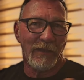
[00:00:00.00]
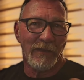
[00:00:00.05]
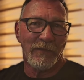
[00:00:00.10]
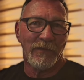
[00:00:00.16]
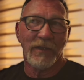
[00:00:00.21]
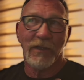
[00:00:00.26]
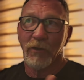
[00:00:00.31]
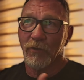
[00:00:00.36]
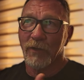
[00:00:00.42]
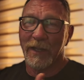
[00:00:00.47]

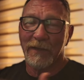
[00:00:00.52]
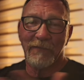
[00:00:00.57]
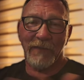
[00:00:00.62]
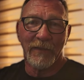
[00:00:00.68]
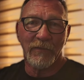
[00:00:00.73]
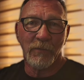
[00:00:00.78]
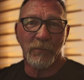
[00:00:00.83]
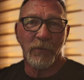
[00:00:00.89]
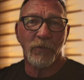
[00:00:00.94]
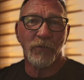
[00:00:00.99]
you know, kind of
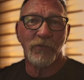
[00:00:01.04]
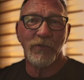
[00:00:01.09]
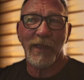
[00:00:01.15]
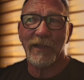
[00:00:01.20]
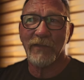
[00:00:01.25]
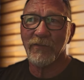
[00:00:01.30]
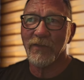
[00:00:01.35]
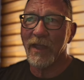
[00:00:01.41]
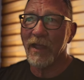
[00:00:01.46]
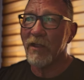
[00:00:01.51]
like the
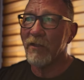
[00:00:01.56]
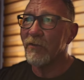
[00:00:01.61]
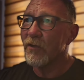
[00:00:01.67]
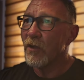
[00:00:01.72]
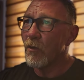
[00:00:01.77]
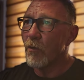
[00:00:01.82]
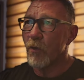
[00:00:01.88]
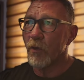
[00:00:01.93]
Prusa XL,